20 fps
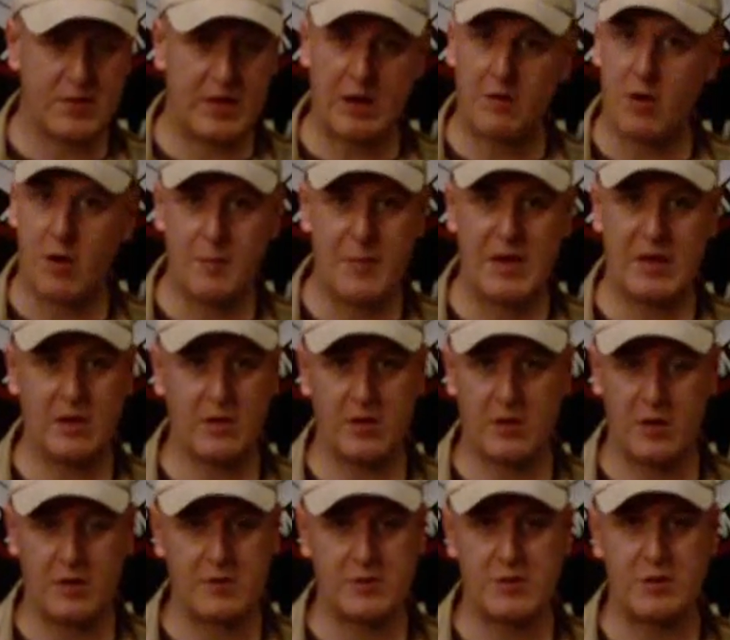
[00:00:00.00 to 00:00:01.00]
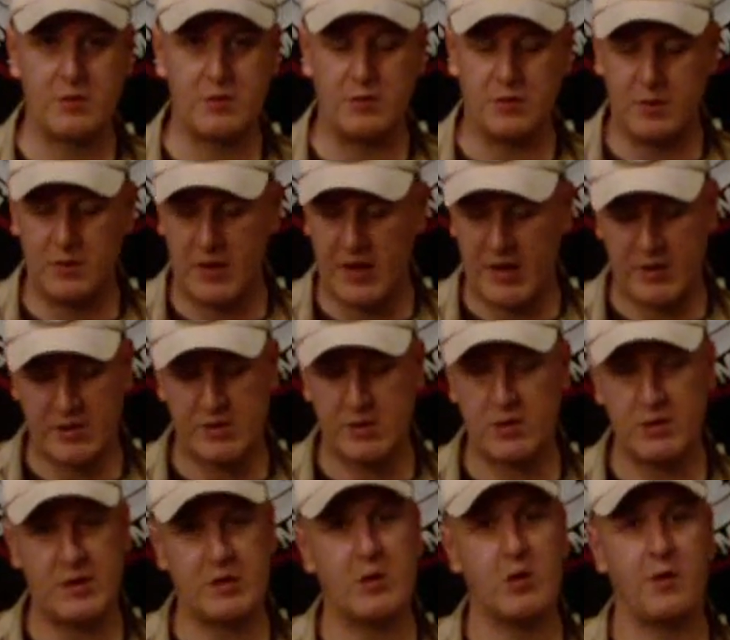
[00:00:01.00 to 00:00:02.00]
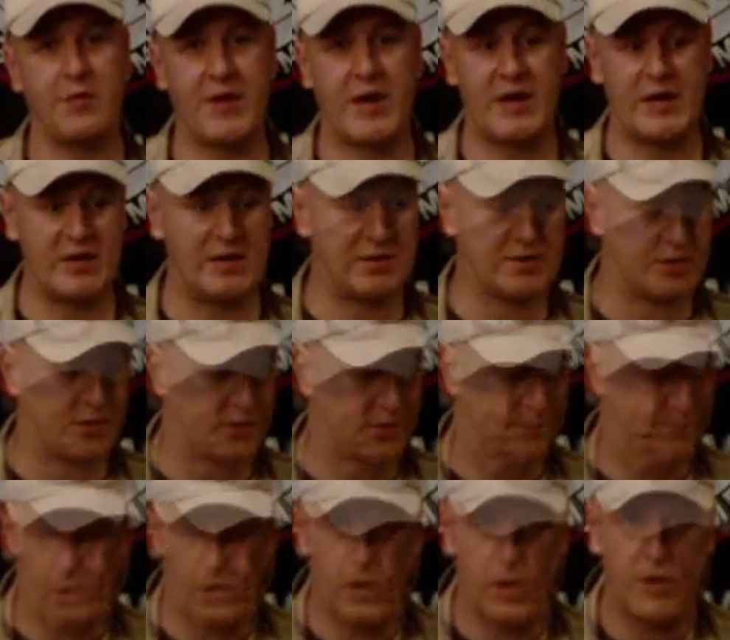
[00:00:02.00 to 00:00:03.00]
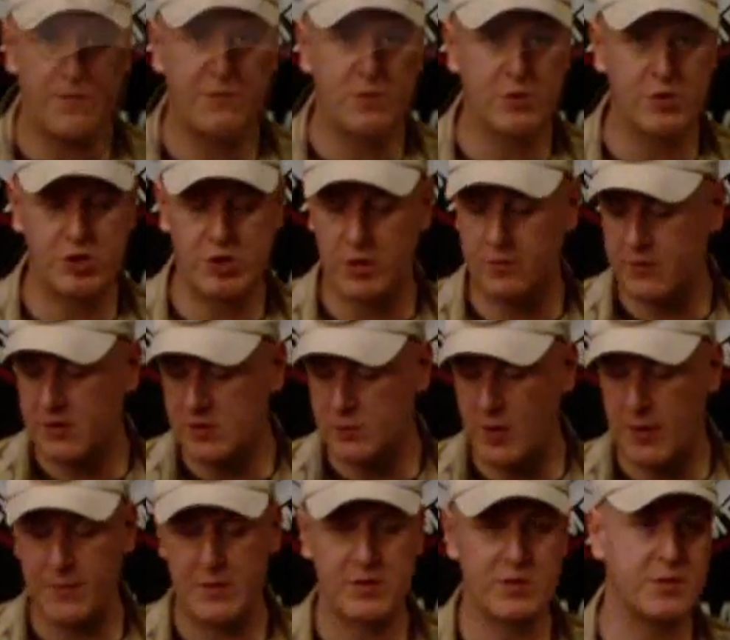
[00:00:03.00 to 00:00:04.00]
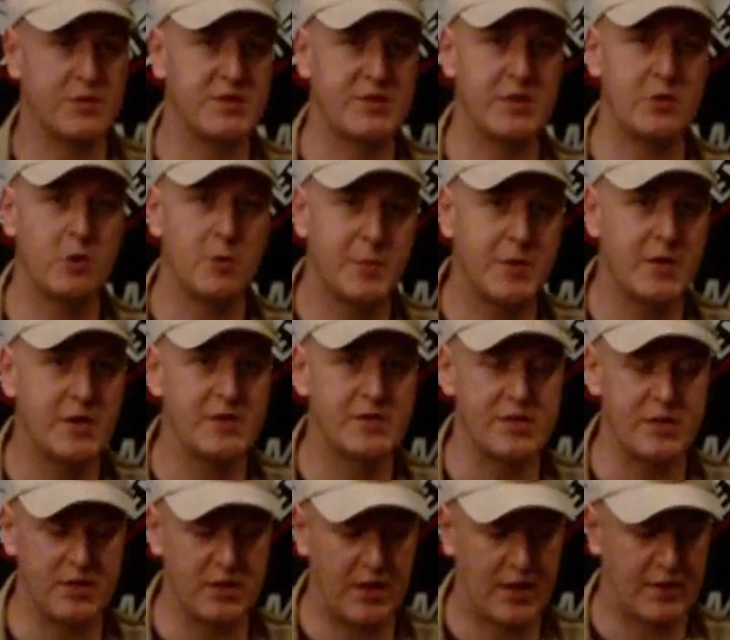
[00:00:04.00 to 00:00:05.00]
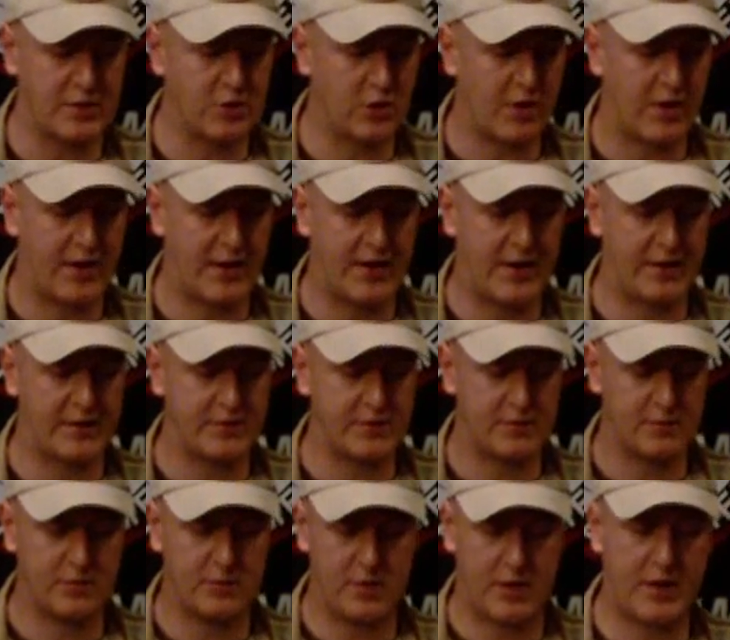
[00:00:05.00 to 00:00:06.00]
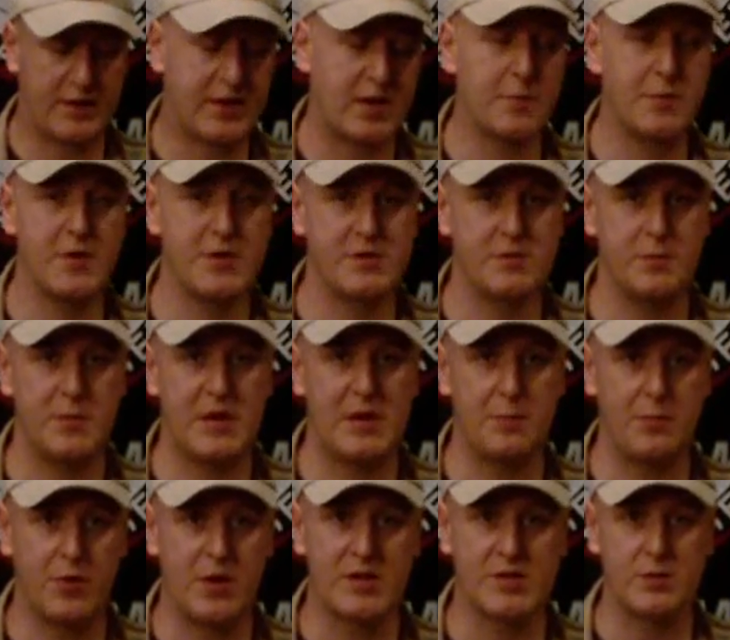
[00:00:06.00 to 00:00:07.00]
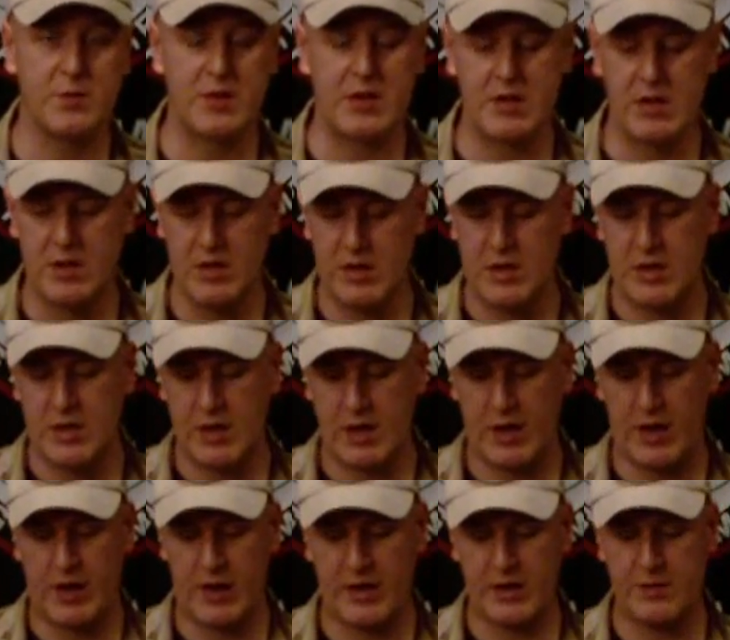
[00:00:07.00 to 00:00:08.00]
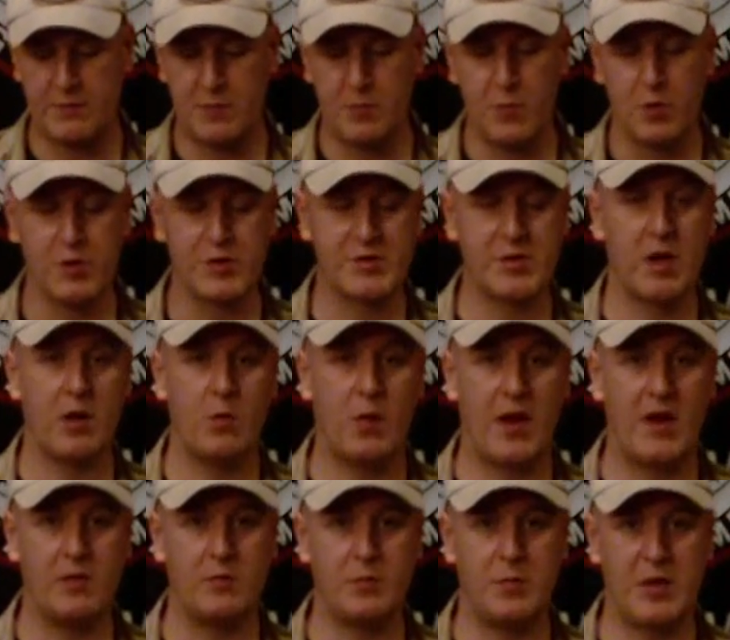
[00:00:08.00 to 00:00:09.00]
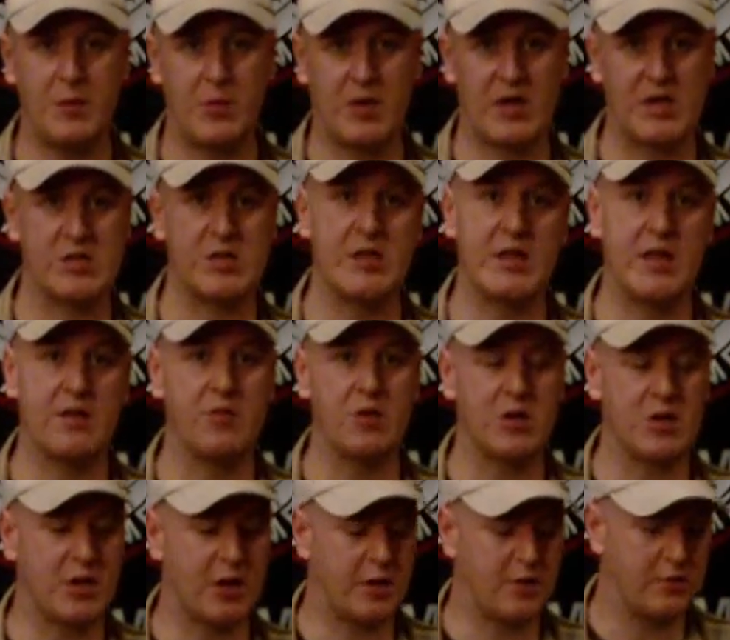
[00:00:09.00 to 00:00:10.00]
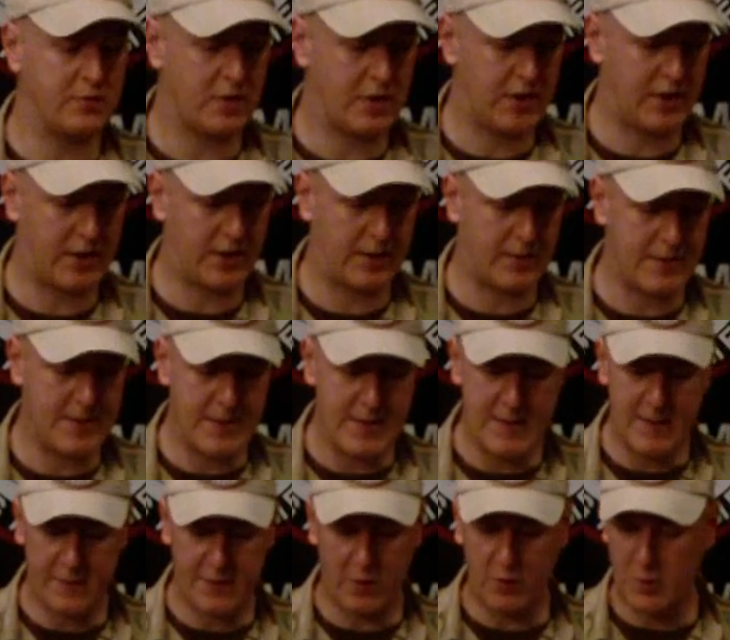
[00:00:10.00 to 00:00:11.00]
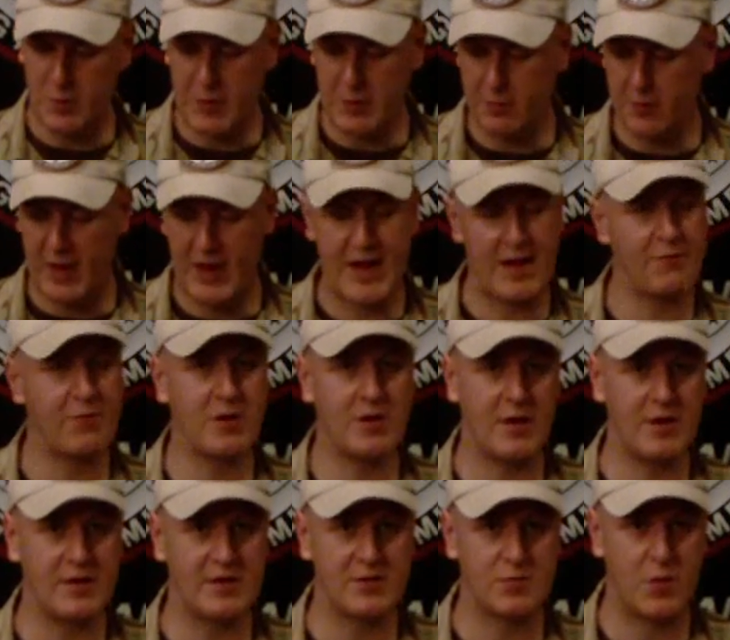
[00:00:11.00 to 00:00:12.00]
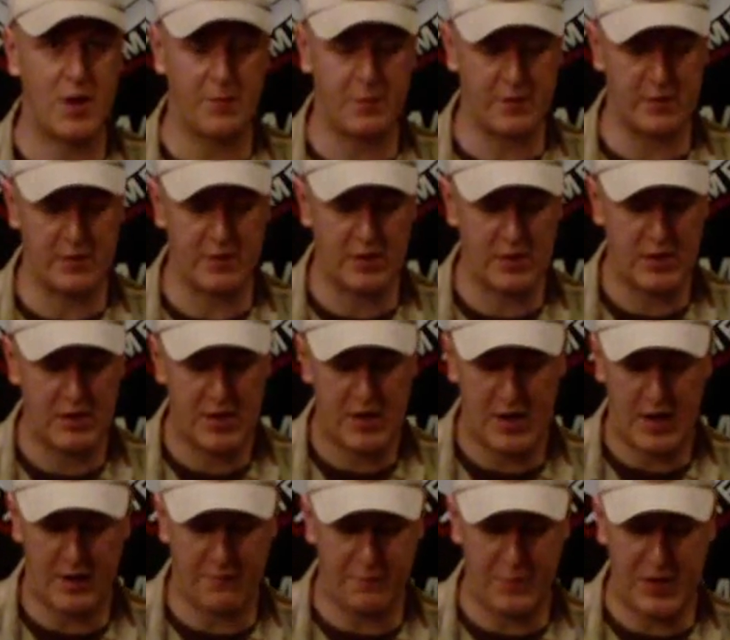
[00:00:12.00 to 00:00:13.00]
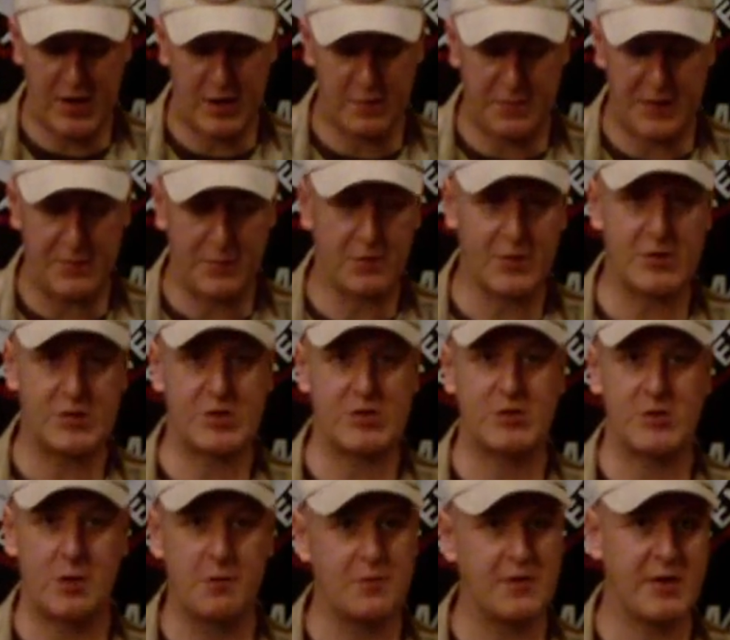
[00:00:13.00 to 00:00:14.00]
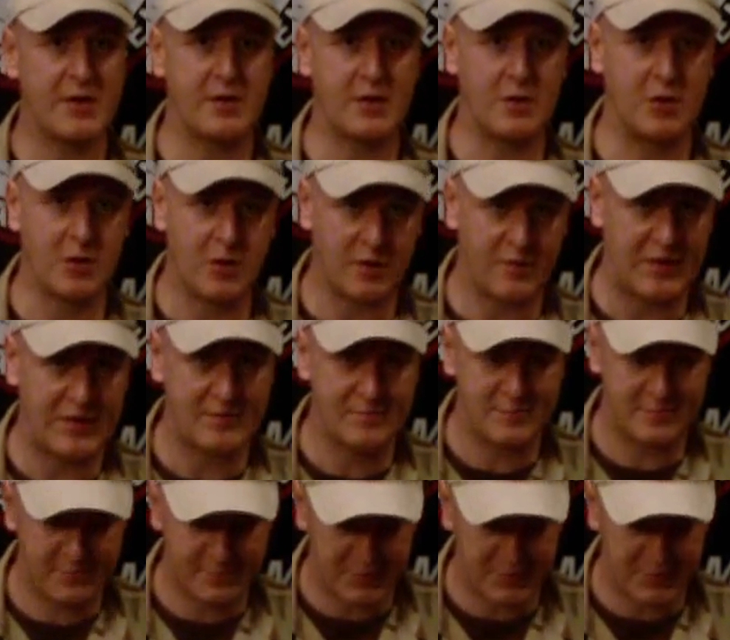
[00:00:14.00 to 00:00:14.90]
There aren't many other guns you can do that, and certainly not that easily. I've not shown this weapon to a single person and not had that person be impressed with it, even more so when people actually give it a go. The only people that haven't liked this weapon have been people that just don't like the look of it